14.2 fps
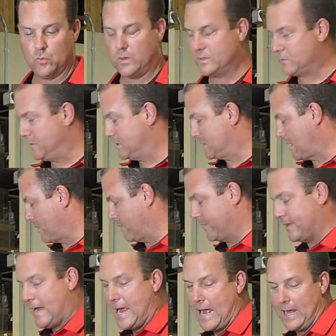once we start
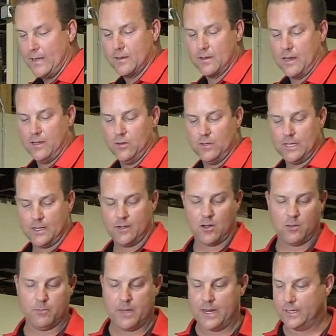with that and you get it
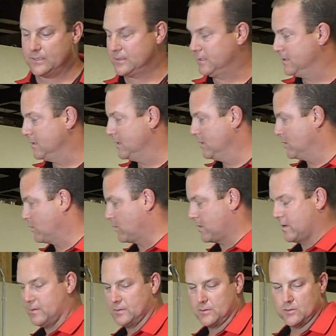all mixed,
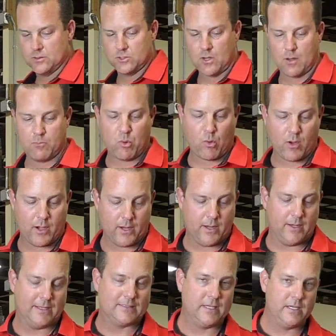we're gonna start pouring it
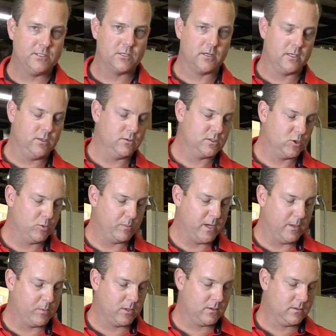in. It's easier to use two
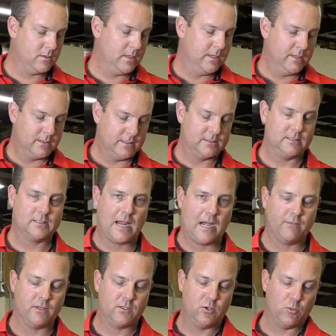people. This is
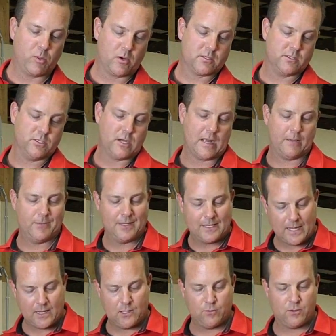kind of a two person job. You
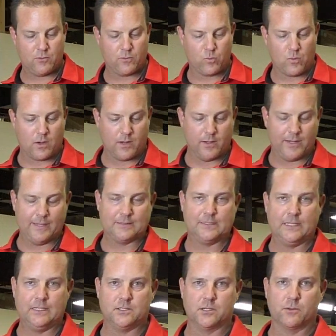can do it with one,
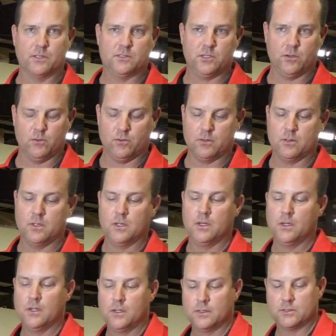it's easier with two.
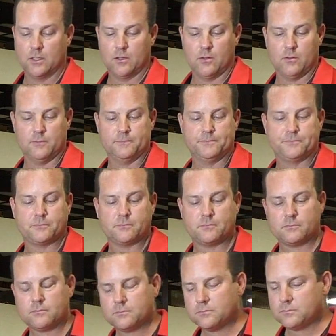So,
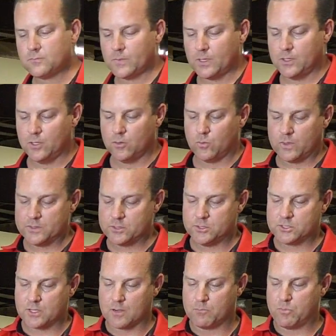you know, once
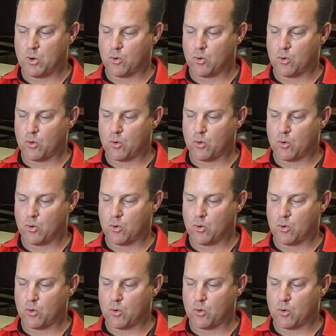you start